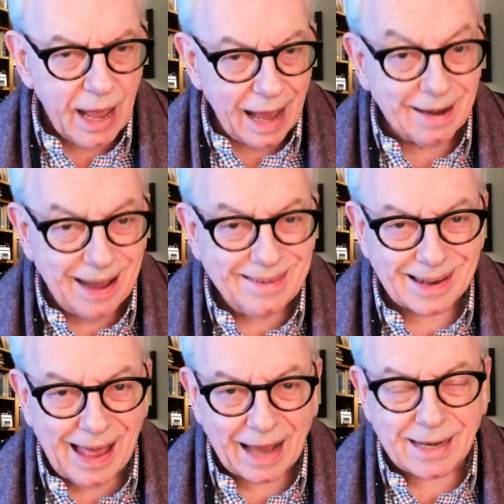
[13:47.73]
In his
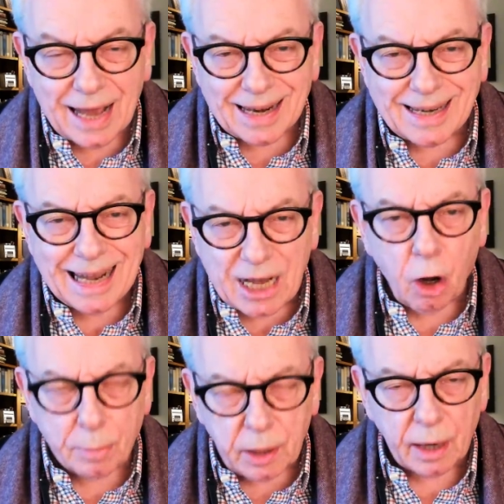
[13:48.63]
light,
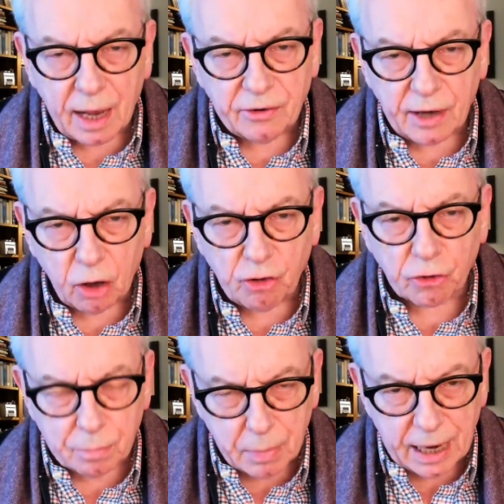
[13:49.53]

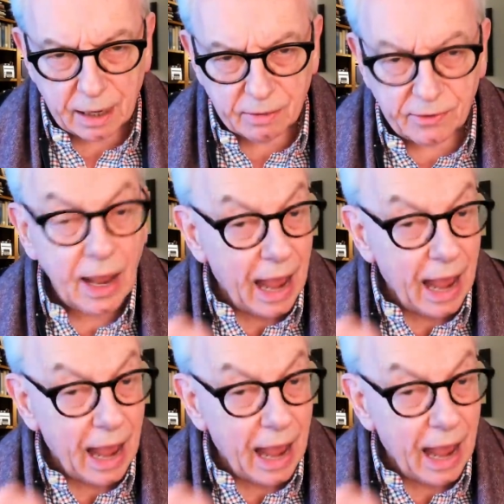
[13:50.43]
decommunization means,